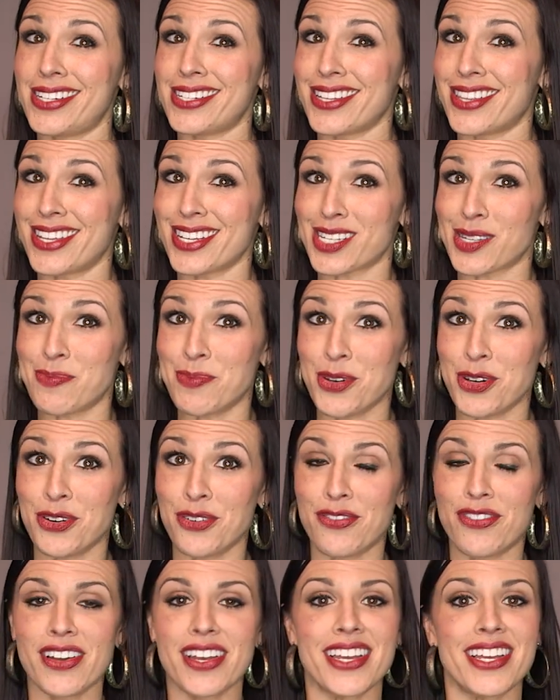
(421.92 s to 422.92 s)
to this
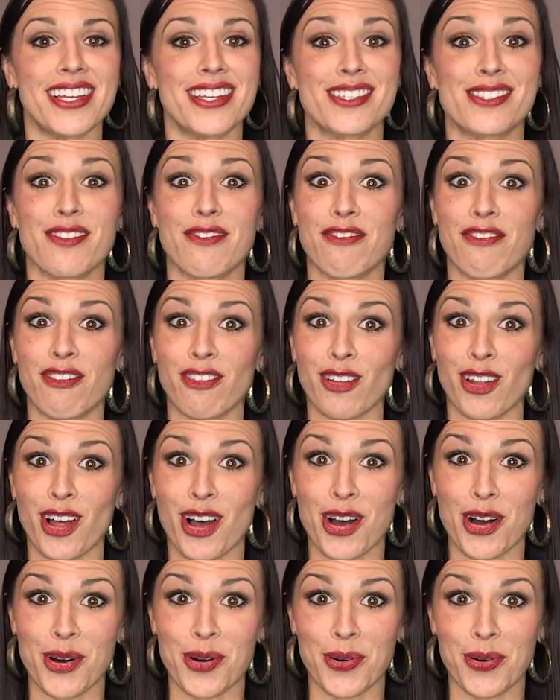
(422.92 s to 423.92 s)
move is
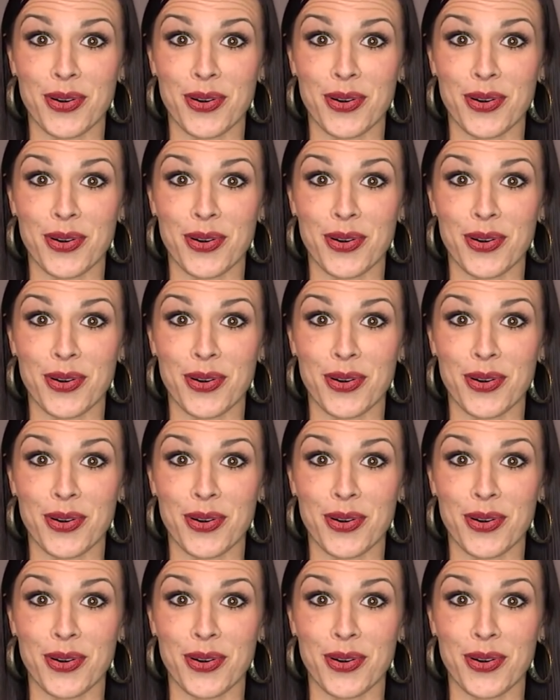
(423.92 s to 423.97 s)
flow.